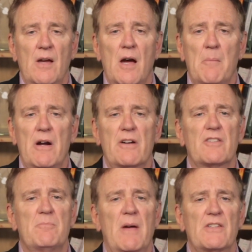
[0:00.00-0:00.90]

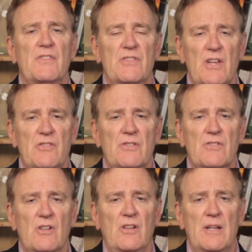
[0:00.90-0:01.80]
America's Best
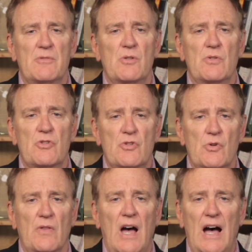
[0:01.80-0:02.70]
Physicians claims to
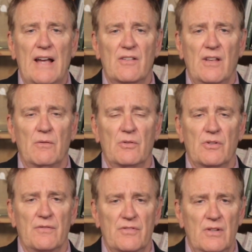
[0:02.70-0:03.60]
ensure the highest
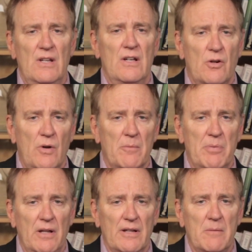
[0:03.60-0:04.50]
levels of
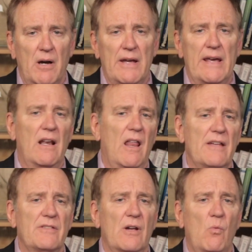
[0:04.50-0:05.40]
credibility by
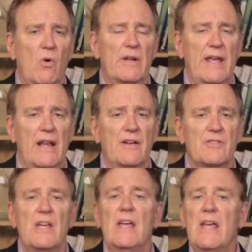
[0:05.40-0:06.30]
analyzing award
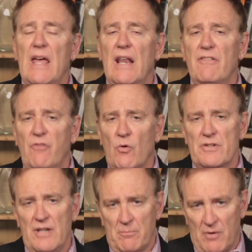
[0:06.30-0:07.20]
candidates in a
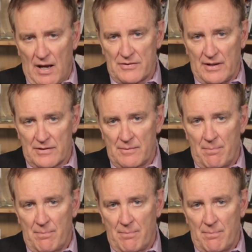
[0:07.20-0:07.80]
four-step process.